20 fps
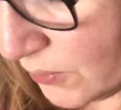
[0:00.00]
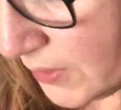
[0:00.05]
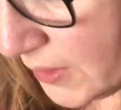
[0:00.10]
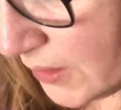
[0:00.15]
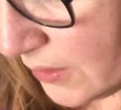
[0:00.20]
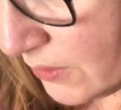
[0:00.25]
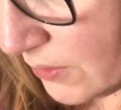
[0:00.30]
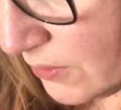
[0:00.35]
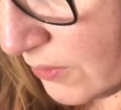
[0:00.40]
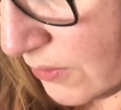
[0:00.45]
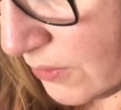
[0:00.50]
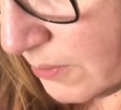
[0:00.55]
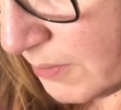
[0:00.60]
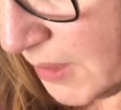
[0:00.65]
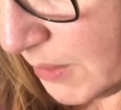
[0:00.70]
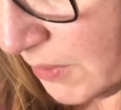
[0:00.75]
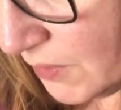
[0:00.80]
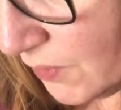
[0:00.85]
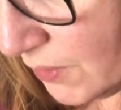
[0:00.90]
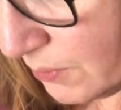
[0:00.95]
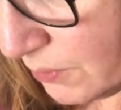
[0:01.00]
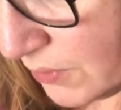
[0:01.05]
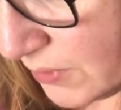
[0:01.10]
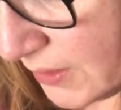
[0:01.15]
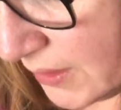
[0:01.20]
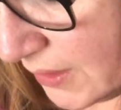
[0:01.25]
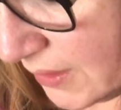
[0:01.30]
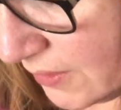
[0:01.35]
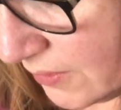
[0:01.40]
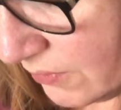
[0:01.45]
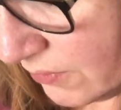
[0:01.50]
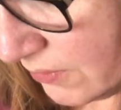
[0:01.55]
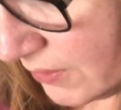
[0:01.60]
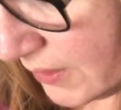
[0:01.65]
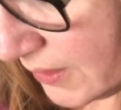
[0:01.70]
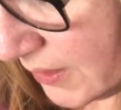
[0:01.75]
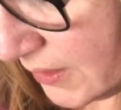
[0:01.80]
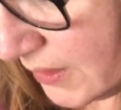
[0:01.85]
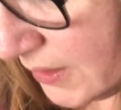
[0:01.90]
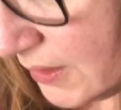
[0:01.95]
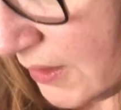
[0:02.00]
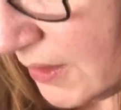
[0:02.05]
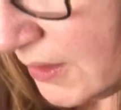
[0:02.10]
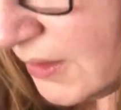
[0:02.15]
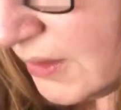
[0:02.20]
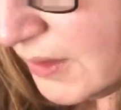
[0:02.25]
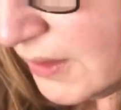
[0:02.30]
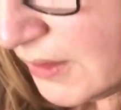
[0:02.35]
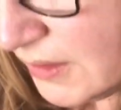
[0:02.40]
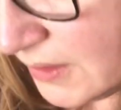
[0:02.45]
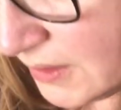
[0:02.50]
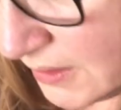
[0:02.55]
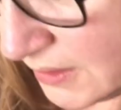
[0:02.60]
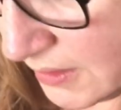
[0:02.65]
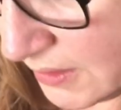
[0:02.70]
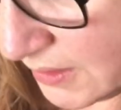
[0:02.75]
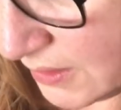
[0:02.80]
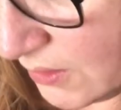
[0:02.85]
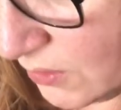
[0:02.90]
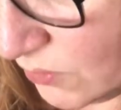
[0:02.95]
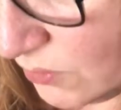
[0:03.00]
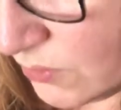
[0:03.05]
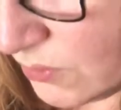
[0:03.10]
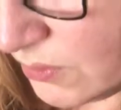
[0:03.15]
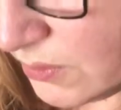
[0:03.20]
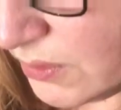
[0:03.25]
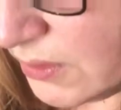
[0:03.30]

that through. Maybe if I pull it halfway. Oh,